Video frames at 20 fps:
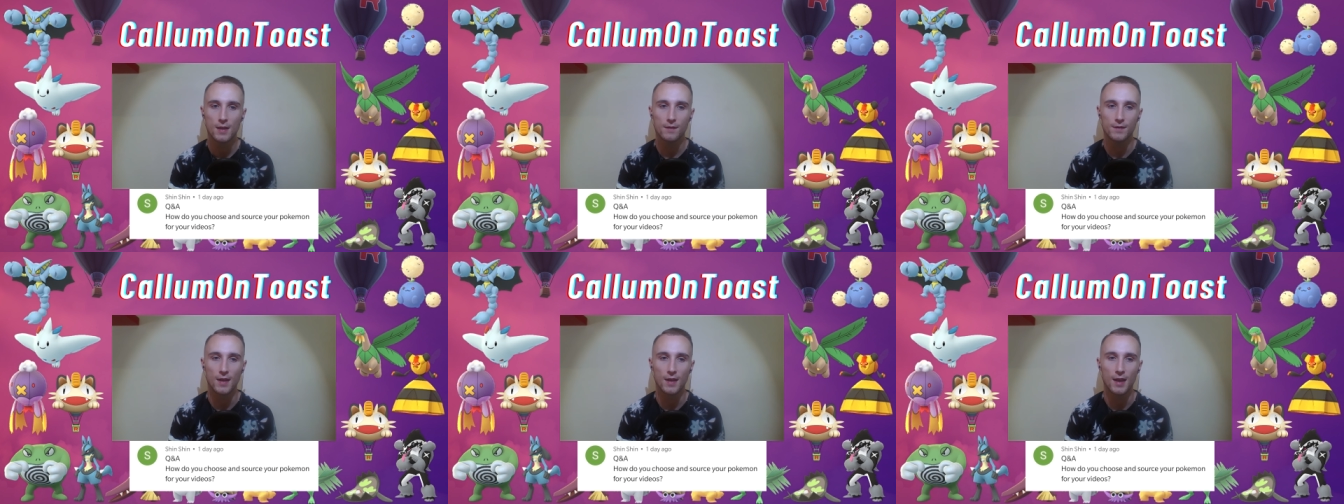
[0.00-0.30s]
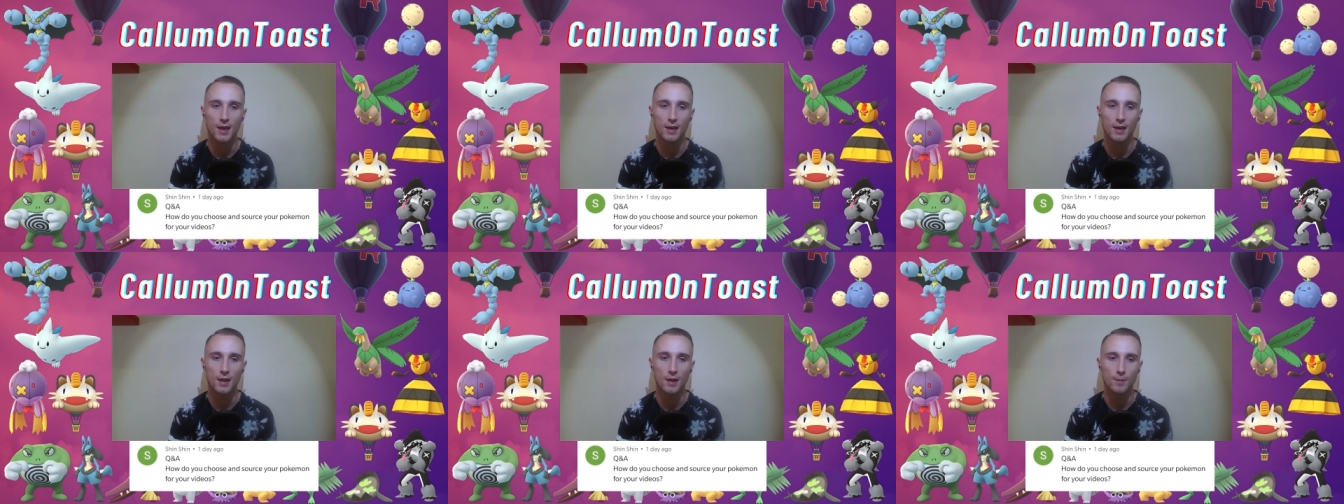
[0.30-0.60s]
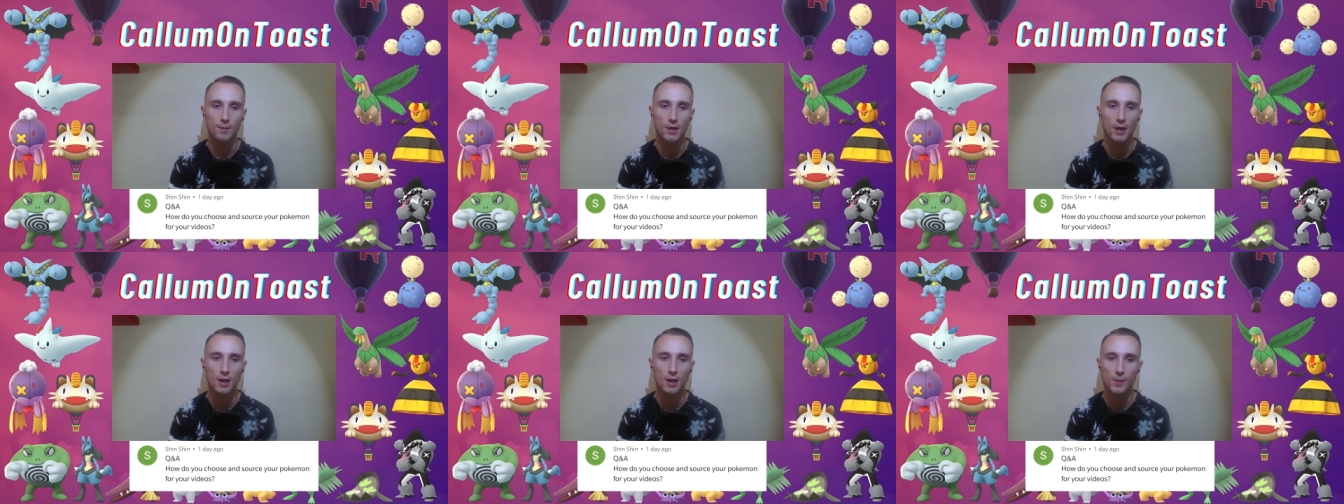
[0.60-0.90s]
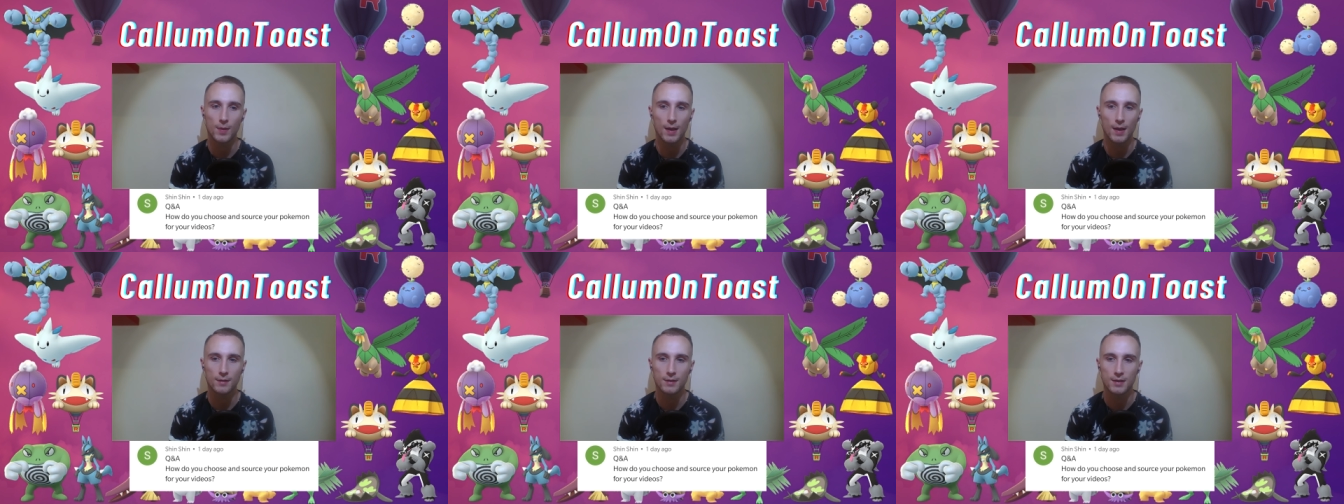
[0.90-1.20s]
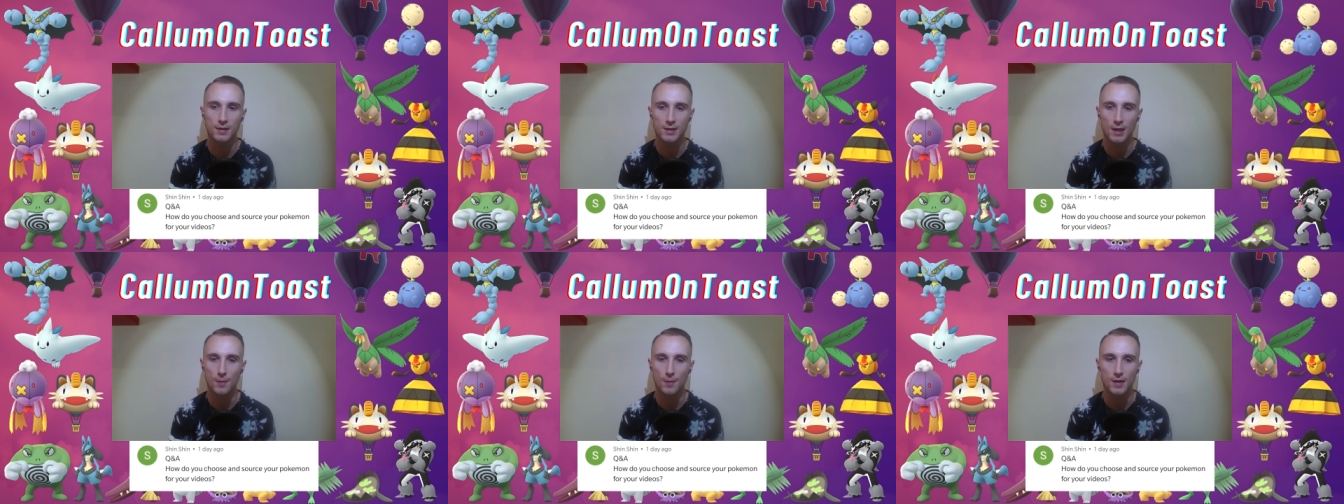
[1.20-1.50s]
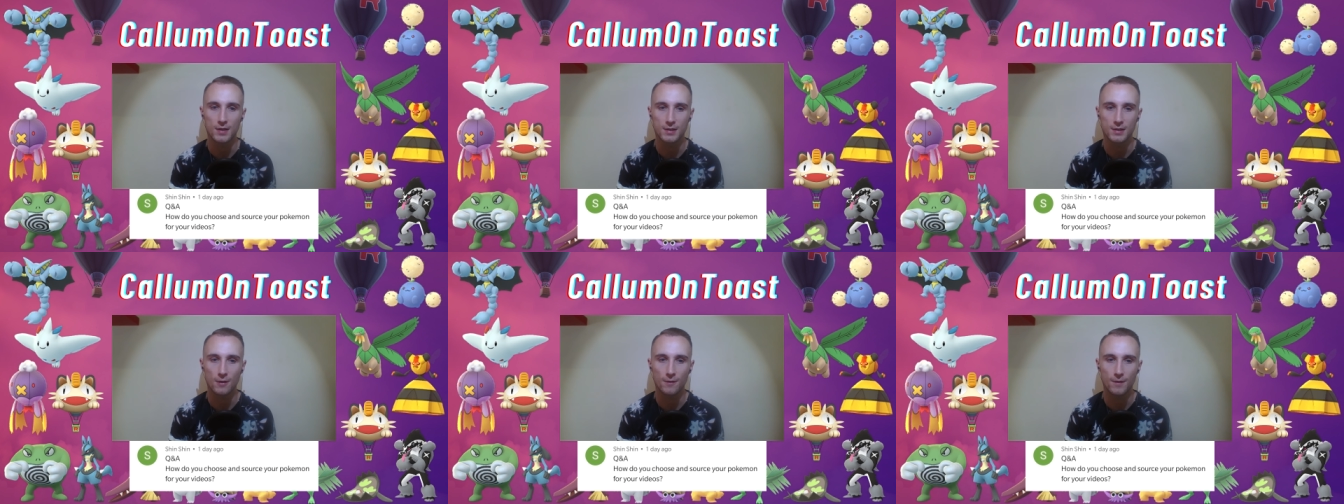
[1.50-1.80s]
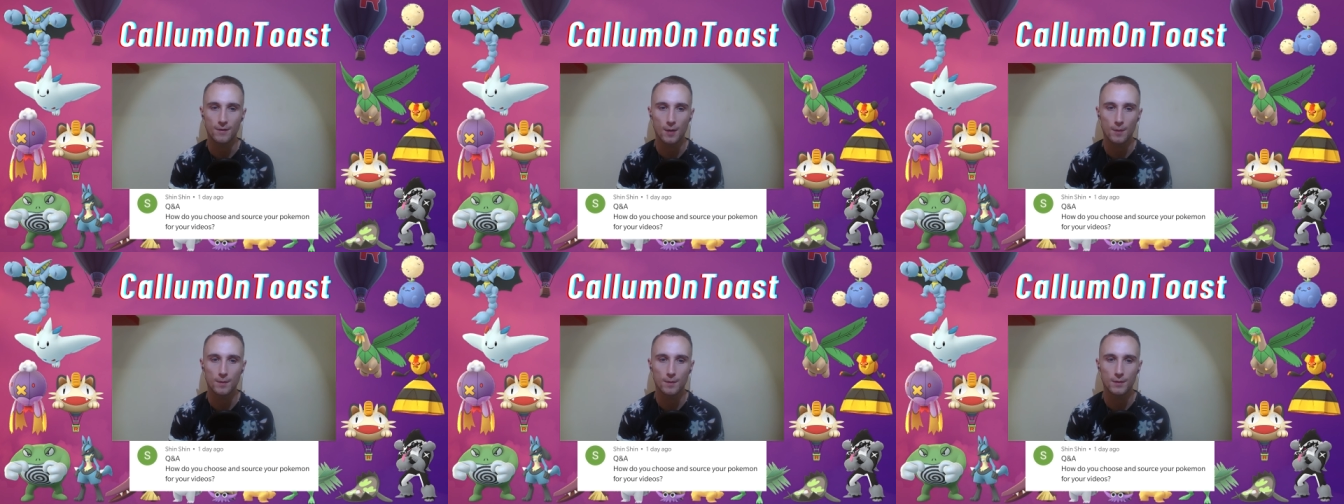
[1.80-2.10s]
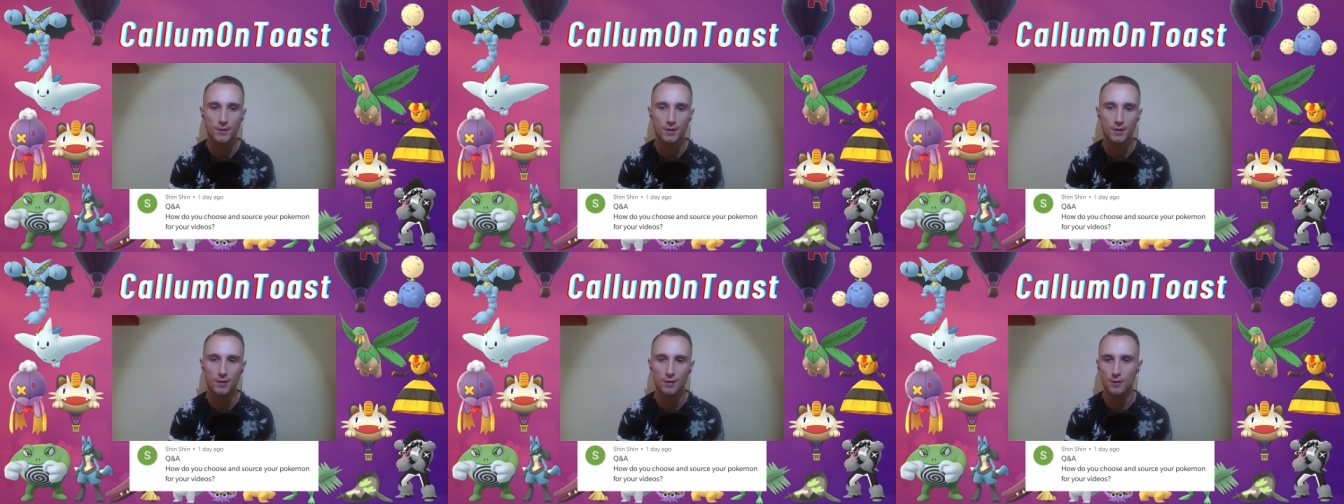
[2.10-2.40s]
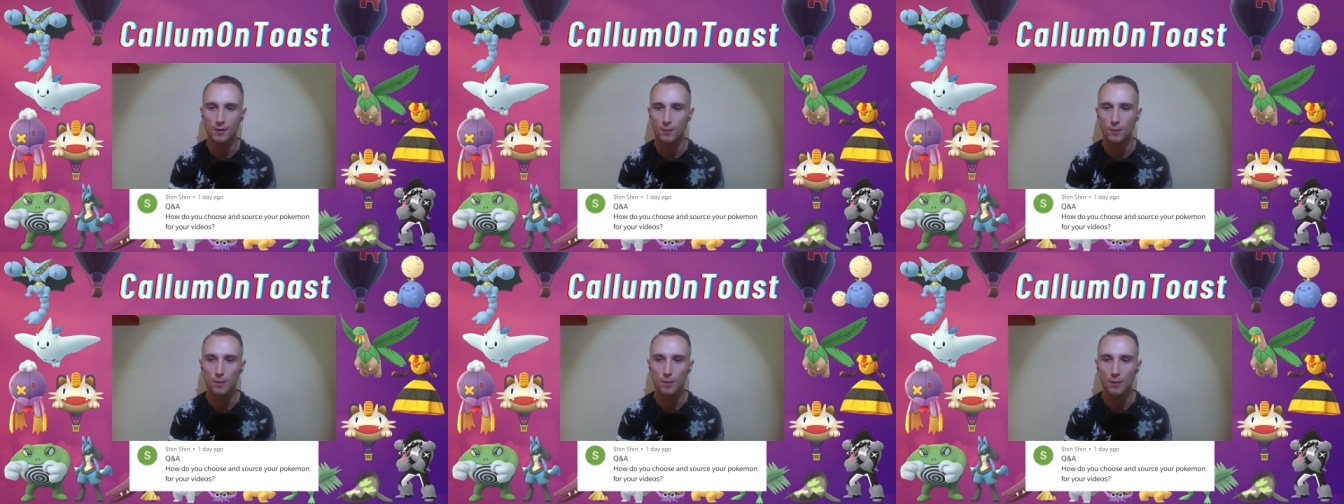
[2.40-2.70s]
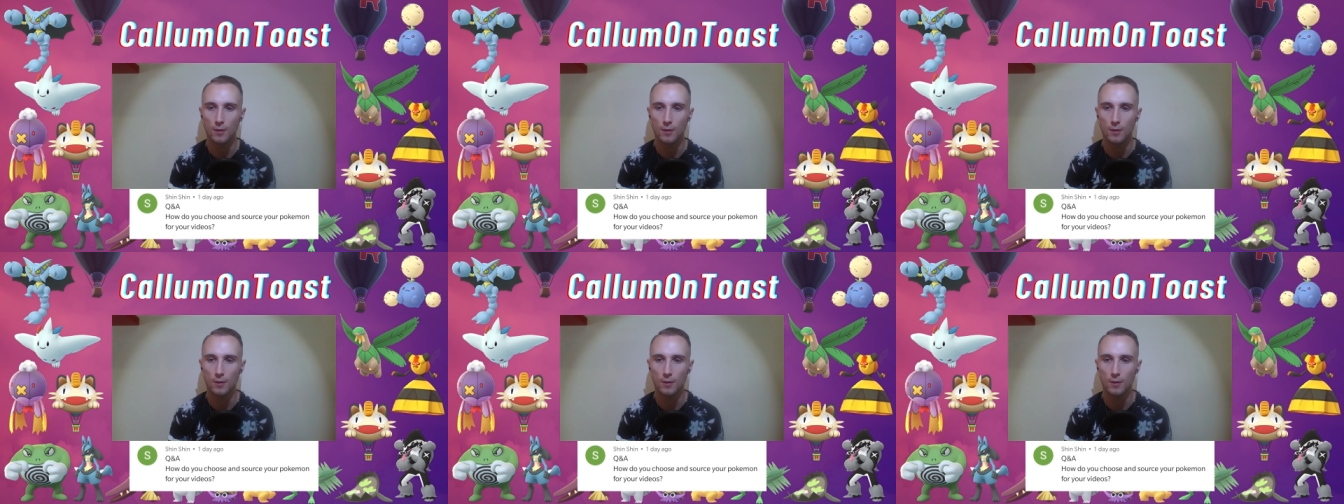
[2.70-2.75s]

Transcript: then I'm going to be able to set myself up to